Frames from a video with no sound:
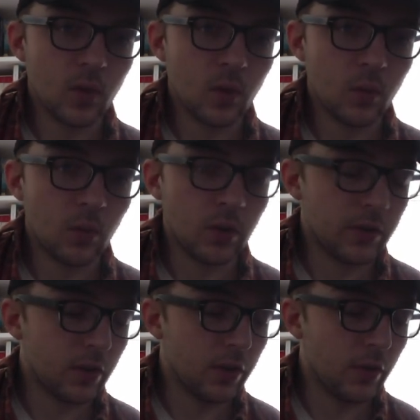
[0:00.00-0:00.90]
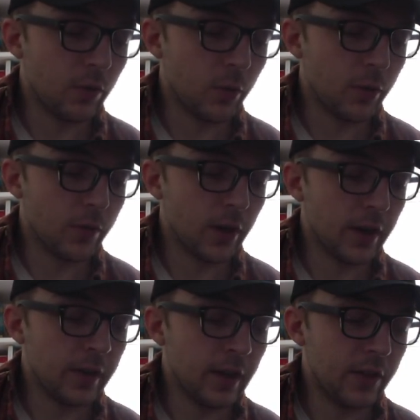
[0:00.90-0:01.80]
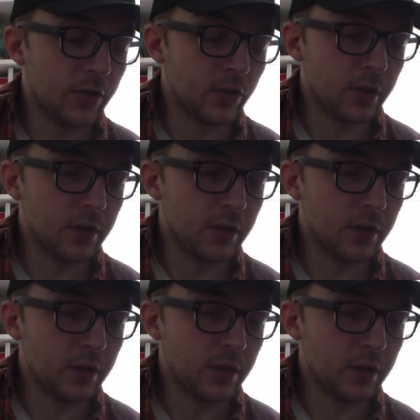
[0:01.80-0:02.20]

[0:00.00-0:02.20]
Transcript: once on the 4th fret of the A string,